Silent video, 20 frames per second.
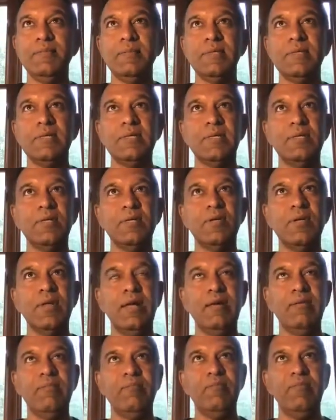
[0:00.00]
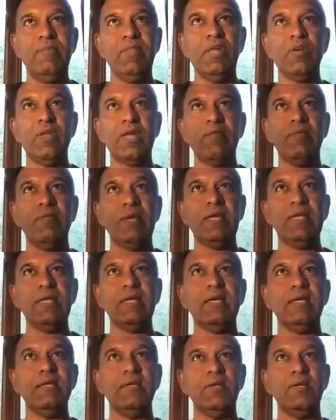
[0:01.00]

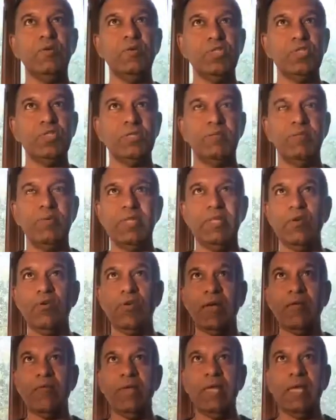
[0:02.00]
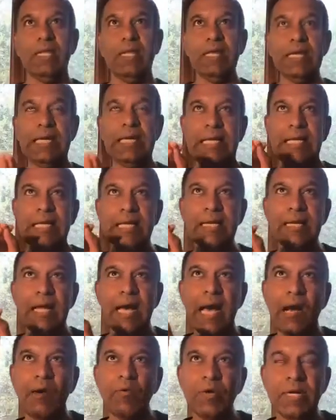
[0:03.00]
conclusion, without having any clear
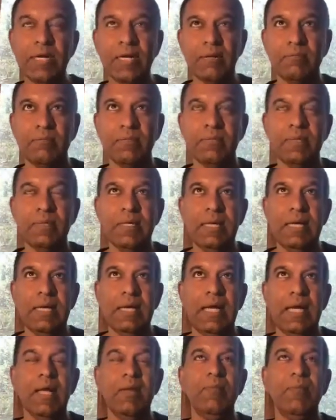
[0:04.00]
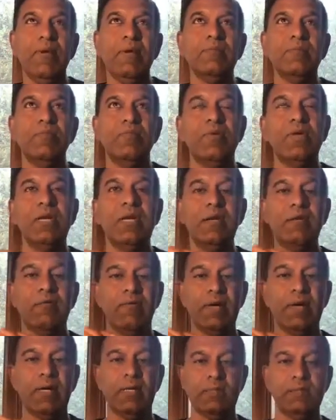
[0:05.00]
outcome, it becomes very
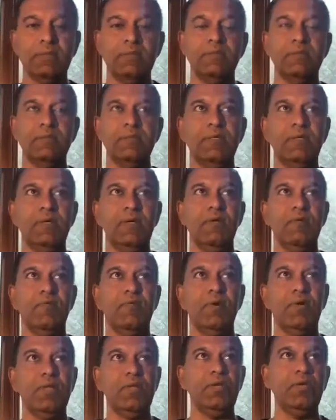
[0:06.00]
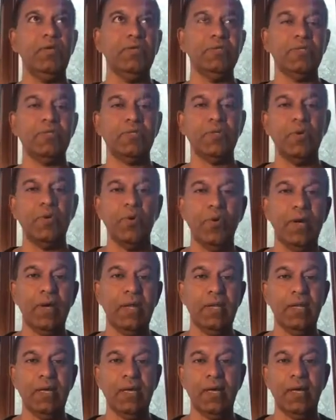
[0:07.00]
difficult for the user to go
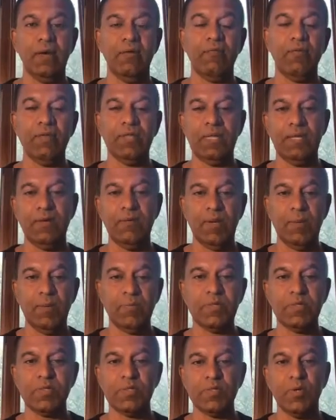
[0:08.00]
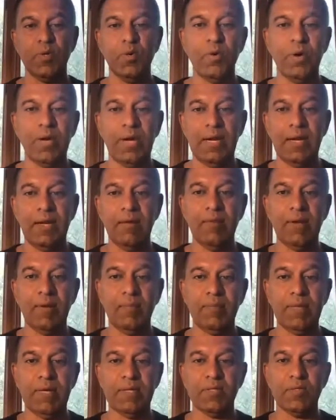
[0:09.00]
and for the developers to go and develop
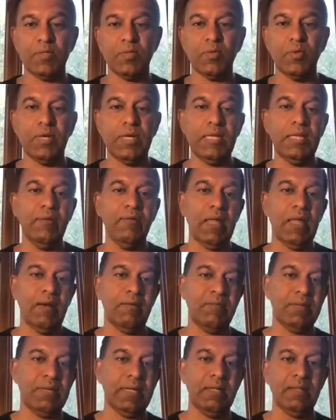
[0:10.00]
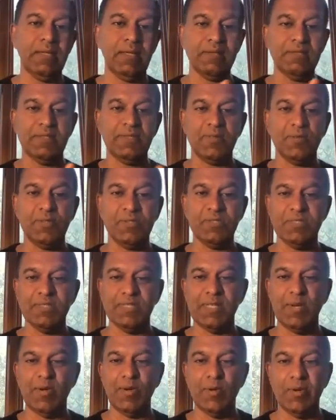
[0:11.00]
that story. They will have 10,000 questions
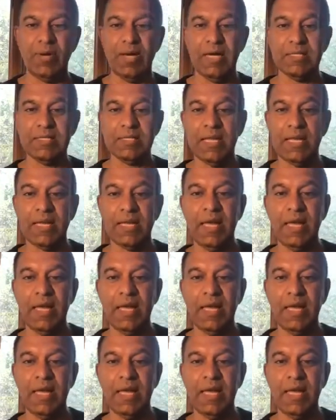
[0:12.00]
they're going to ask, like,